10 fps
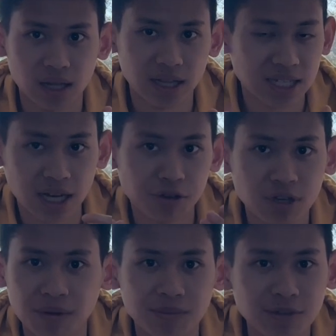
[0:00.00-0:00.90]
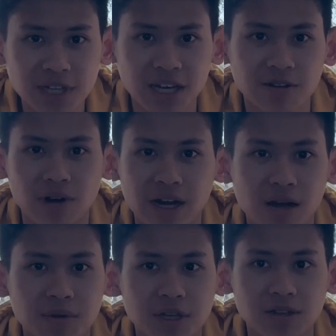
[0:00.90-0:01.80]
That's how you communicate, right?
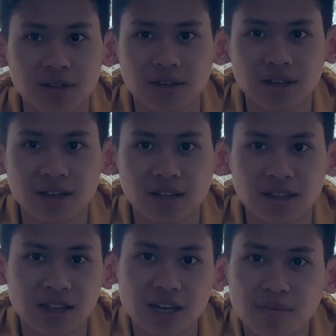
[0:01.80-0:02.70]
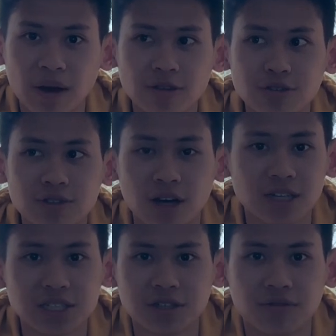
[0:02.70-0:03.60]
I mean, think about you
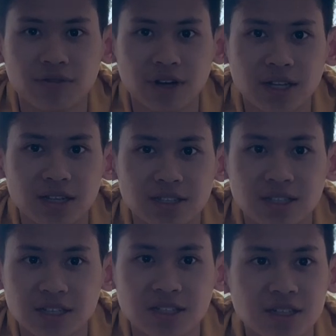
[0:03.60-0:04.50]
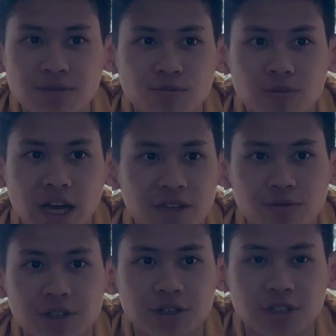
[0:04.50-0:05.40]
talking to your friend. Isn't that's
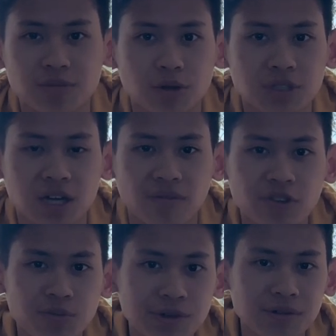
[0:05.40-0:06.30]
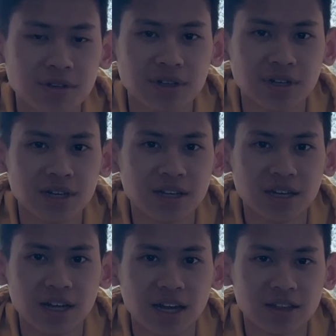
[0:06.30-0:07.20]
when you're the most comfortable?
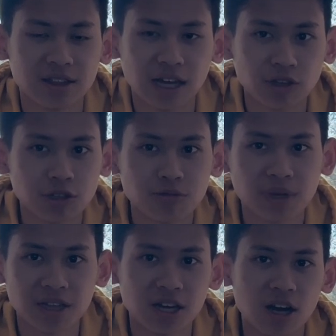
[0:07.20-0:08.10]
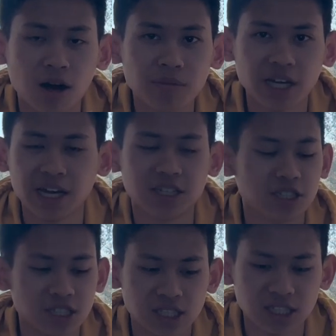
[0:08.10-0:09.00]
That's why don't make things complicated.
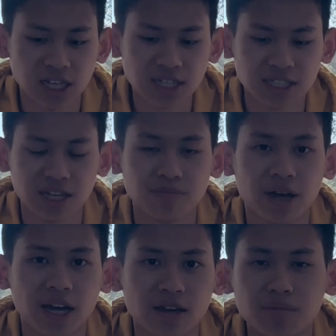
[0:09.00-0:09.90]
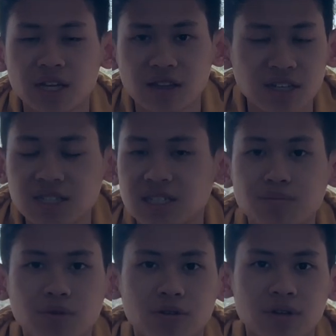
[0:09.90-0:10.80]
Just take a step back and make things
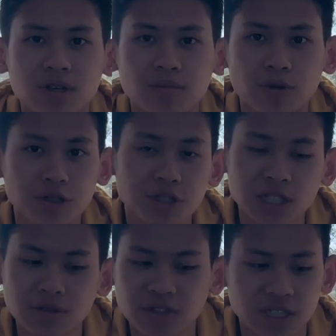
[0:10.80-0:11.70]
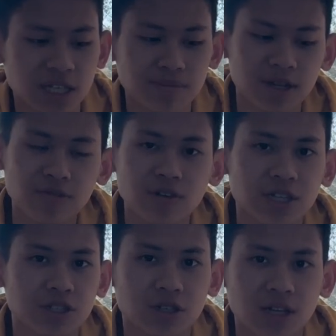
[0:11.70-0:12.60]
simple. Put yourself in the same level
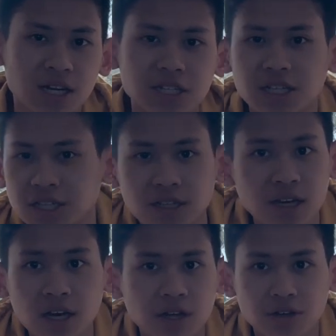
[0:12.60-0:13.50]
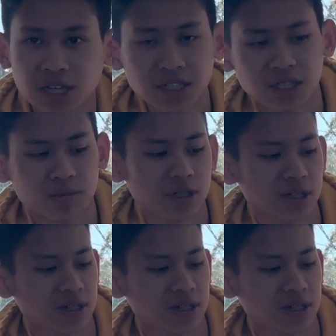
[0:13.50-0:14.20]
as your client and your customer.